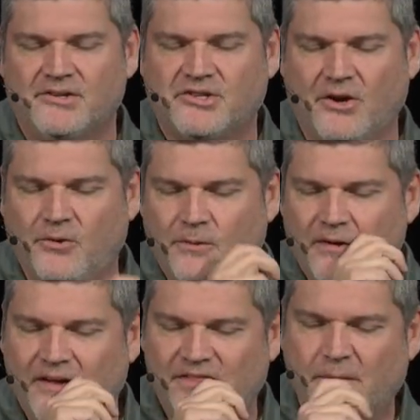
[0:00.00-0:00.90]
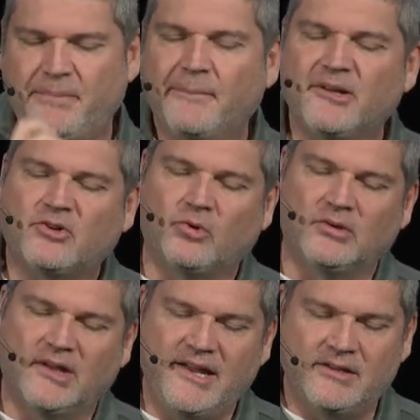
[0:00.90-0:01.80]
So, the
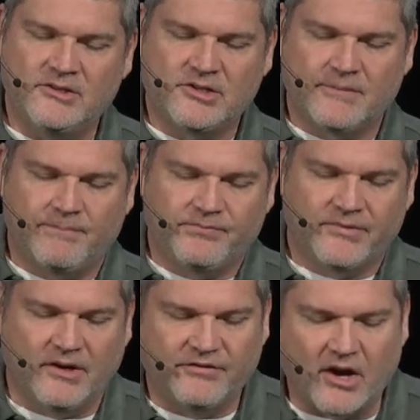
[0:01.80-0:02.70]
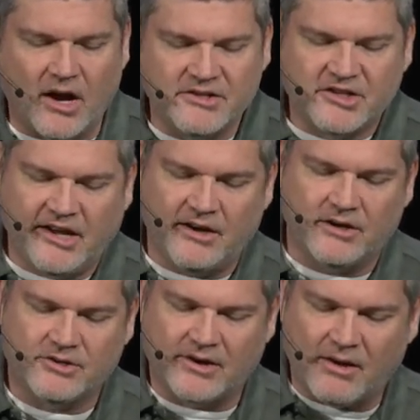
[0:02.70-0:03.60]
biblical lens of God's
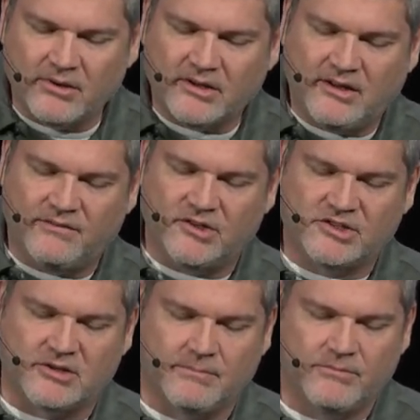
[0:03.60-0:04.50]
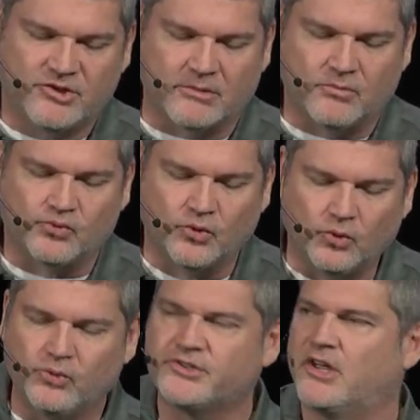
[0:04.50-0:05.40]
character, I want to give you some, some
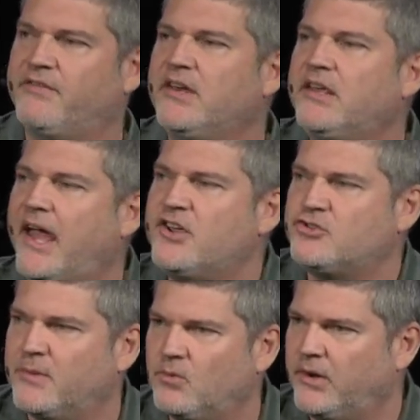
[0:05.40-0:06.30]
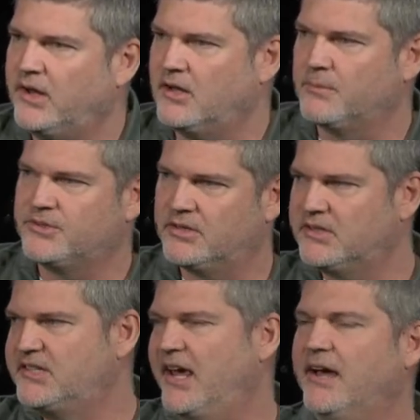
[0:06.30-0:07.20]
rules of engagement when it comes to
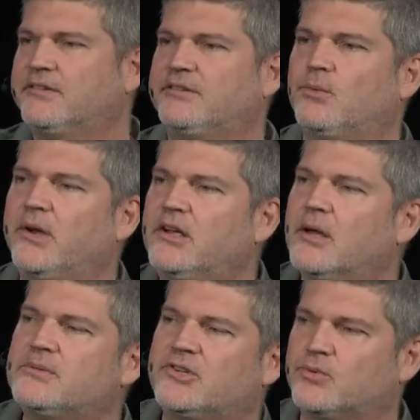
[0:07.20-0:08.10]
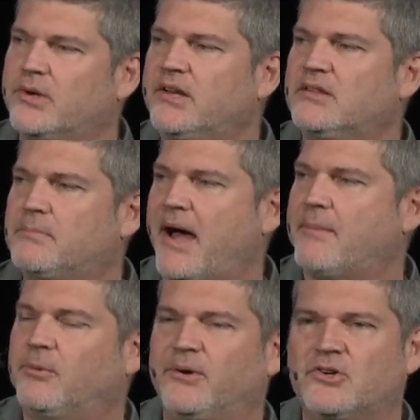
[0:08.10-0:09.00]
the text, when it comes to reading the
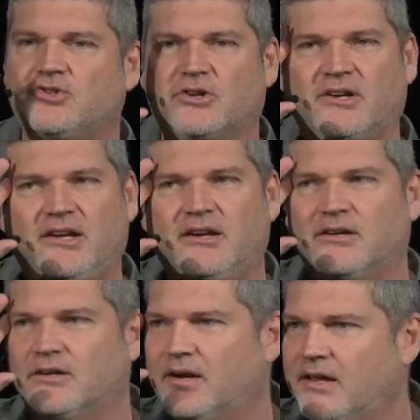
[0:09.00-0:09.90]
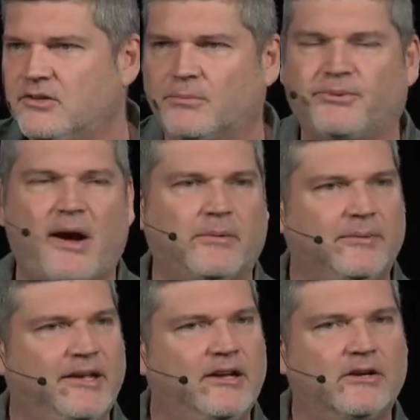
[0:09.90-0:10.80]
Bible, because you're going to hear and you're
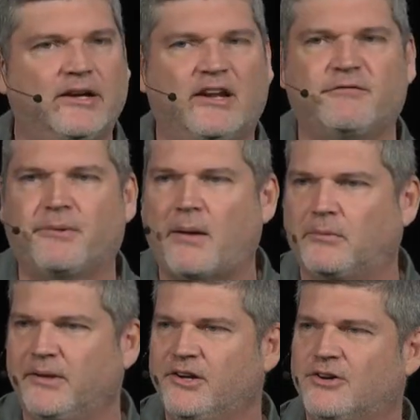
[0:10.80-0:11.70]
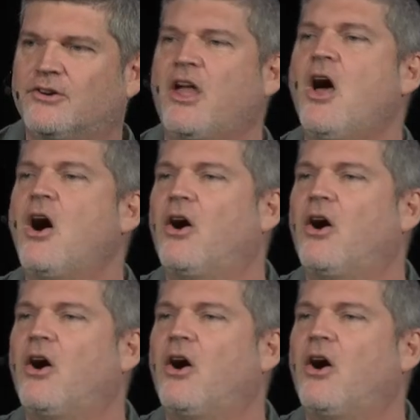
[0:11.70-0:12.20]
probably hearing and have probably heard